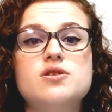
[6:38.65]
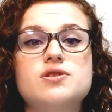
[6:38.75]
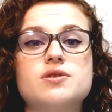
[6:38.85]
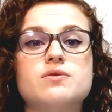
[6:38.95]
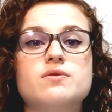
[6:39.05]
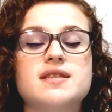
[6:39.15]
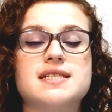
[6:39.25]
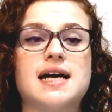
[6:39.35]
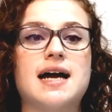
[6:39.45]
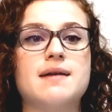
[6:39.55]
to the
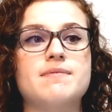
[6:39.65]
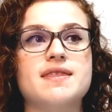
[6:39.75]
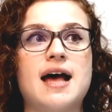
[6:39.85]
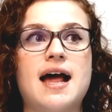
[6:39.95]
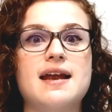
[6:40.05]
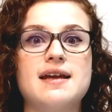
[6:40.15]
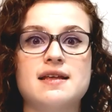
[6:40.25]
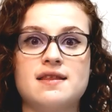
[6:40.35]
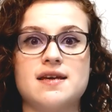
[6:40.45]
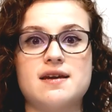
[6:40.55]
time that
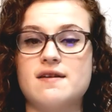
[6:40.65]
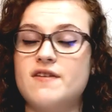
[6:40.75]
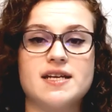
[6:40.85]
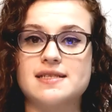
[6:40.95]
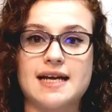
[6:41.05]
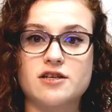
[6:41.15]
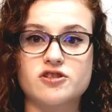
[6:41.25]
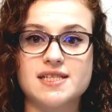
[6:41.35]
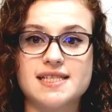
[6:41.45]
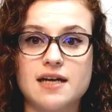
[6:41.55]
the event is
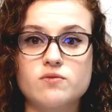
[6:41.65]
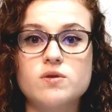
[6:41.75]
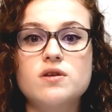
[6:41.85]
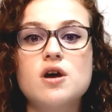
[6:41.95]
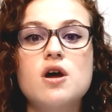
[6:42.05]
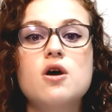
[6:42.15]
actually scheduled,